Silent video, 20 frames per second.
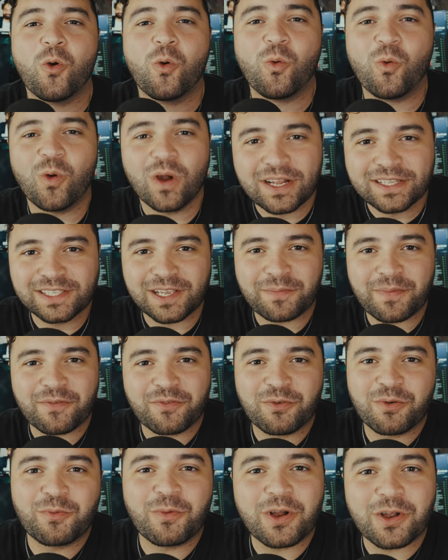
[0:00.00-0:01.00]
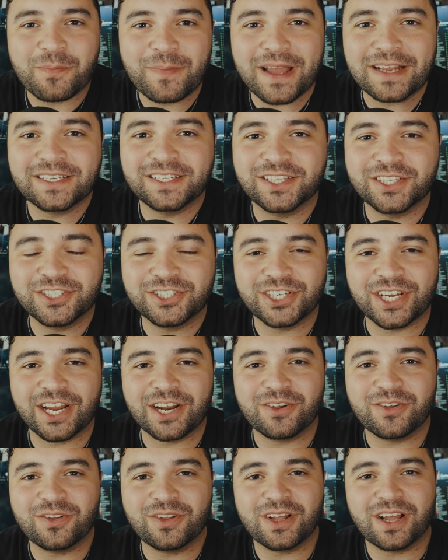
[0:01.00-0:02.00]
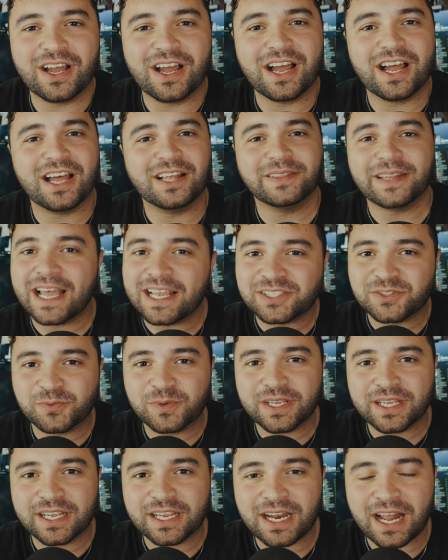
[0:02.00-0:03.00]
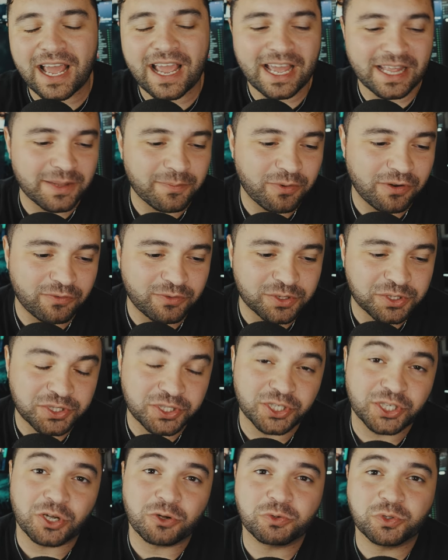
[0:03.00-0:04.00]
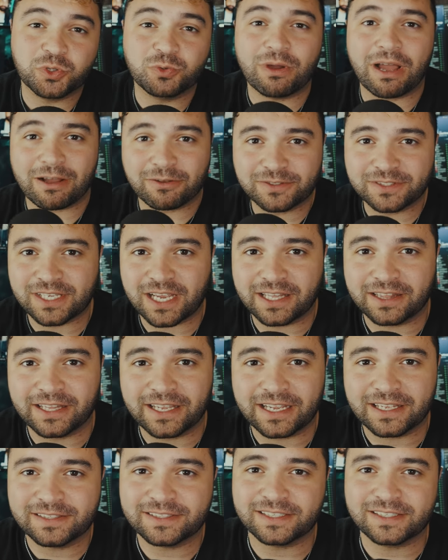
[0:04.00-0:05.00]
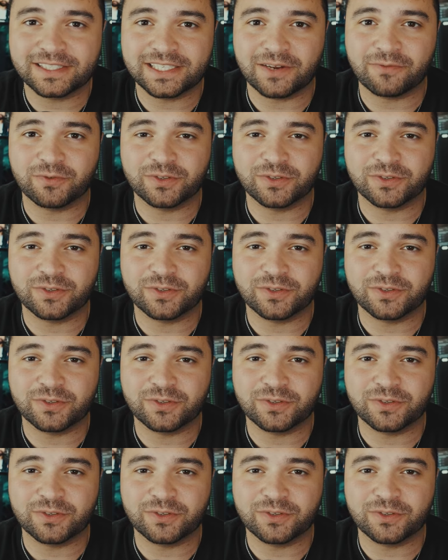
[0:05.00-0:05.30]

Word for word: What is up everyone? Welcome back to the channel. Uh, last weekend I had the privilege to go to Outside Lands in San